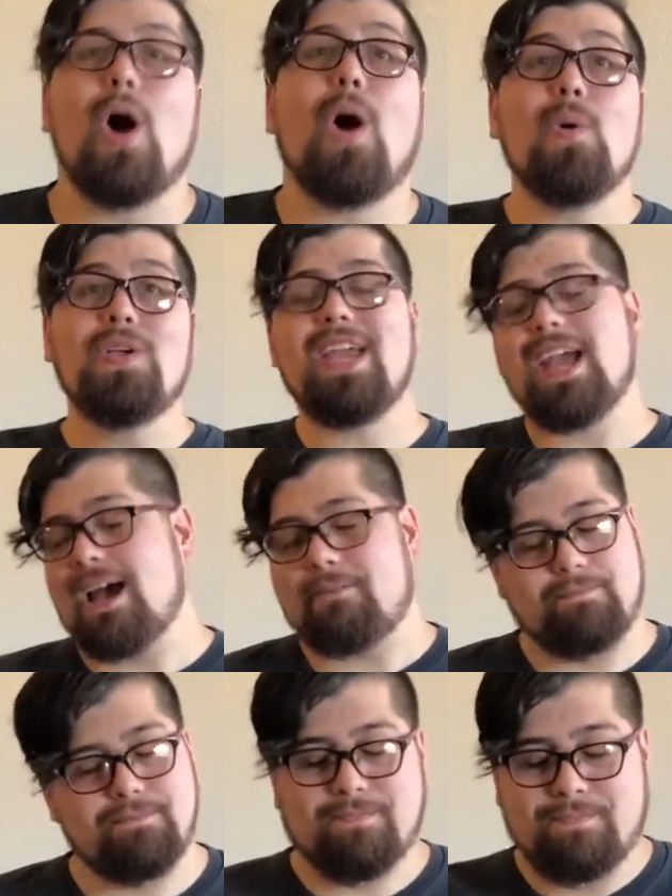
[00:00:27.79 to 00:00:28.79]
Oh yeah!
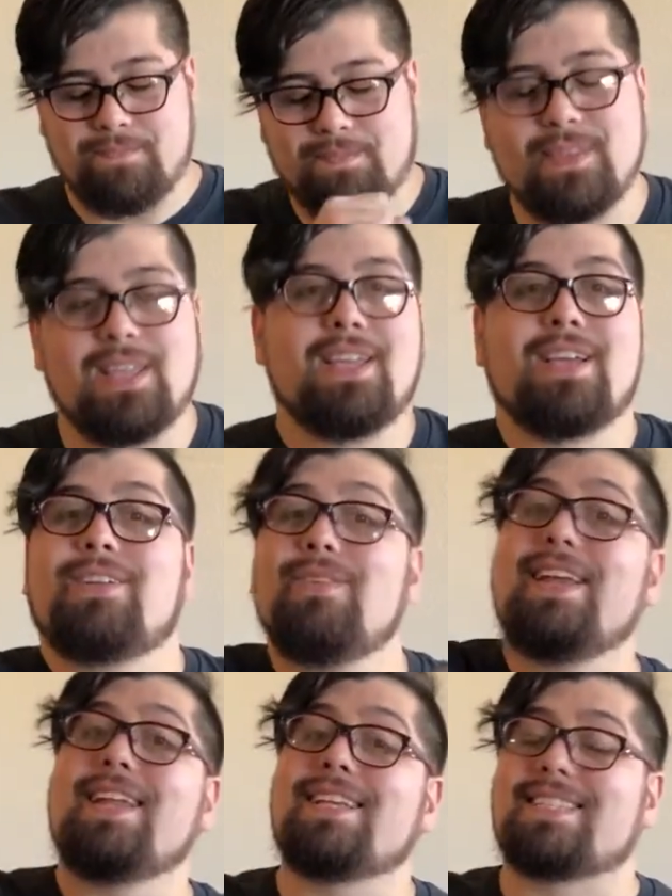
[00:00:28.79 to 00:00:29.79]

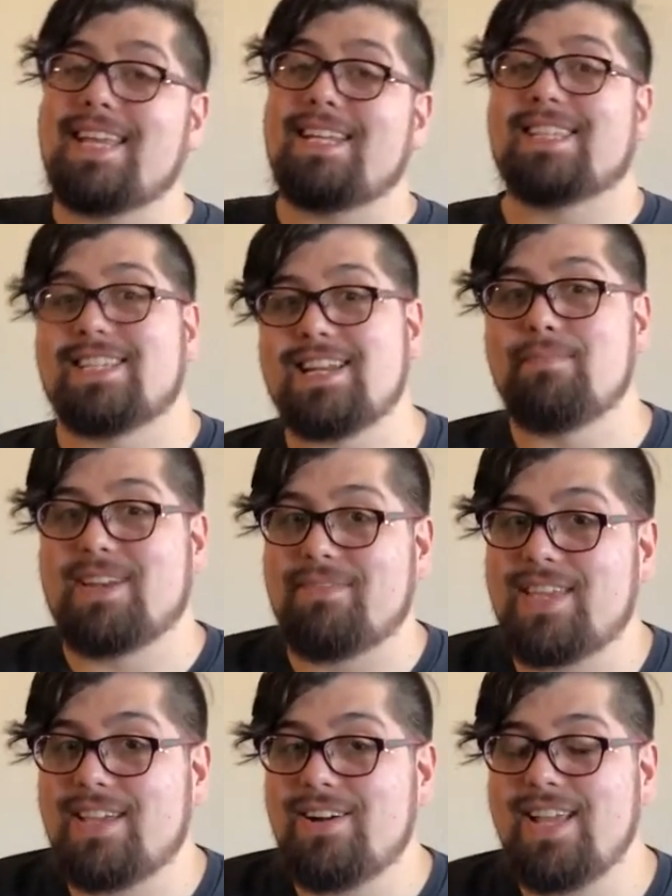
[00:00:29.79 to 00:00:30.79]
Greetings, ladies and gentlemen of
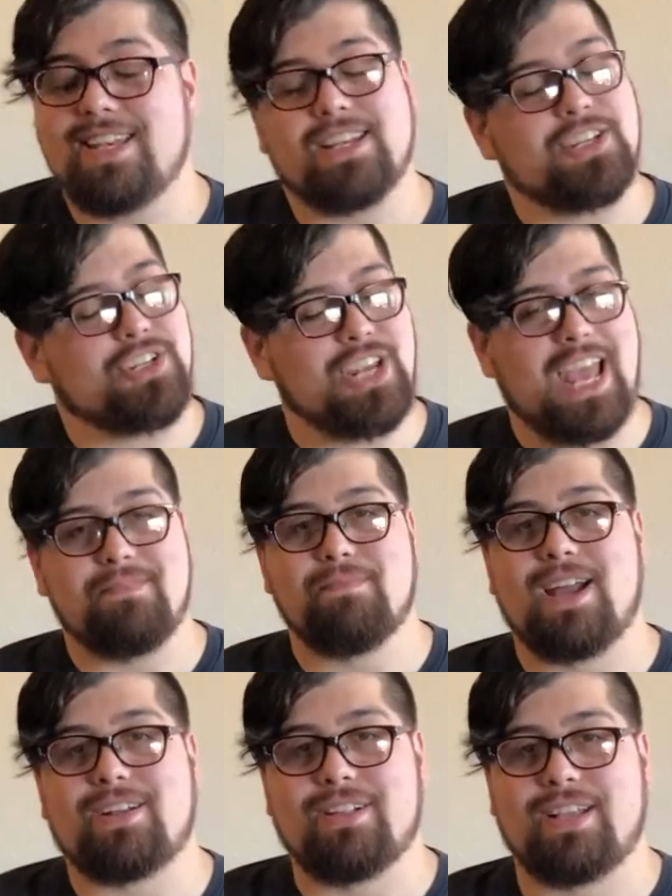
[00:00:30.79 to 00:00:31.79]
the internet. Jan
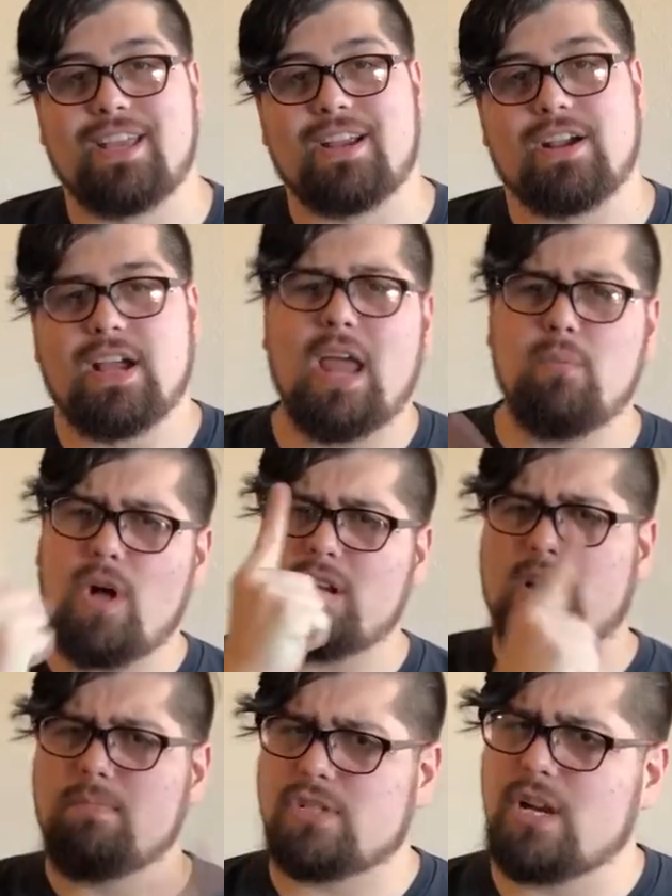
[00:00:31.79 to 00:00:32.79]
Michael here, and
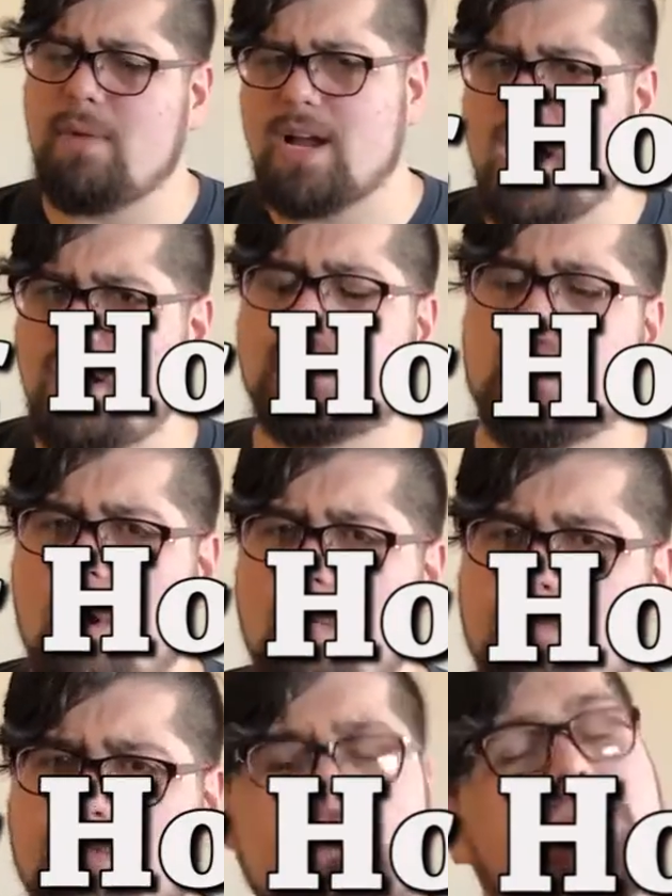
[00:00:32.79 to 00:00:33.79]
welcome to my Oscar
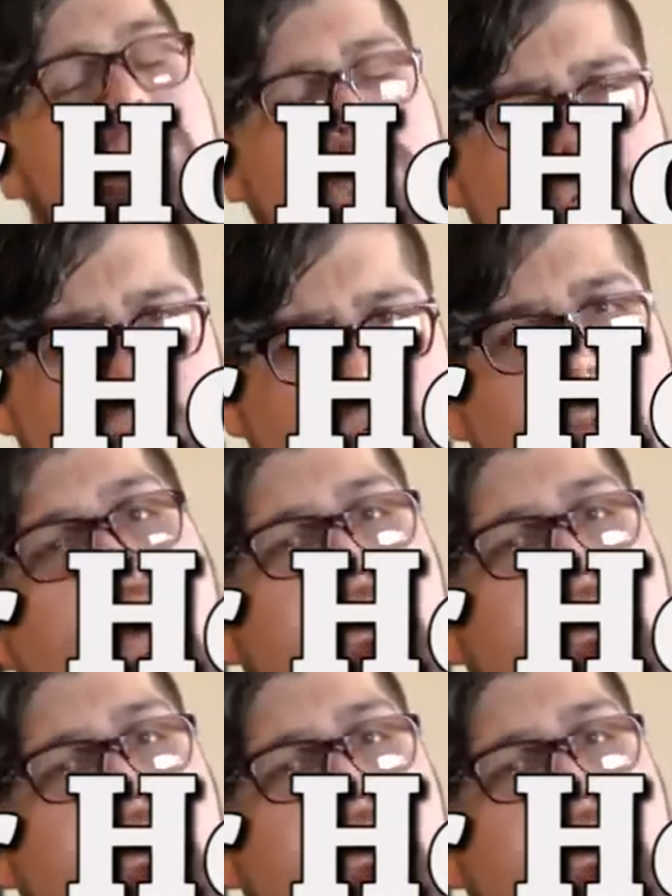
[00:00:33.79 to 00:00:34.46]
hopefuls for June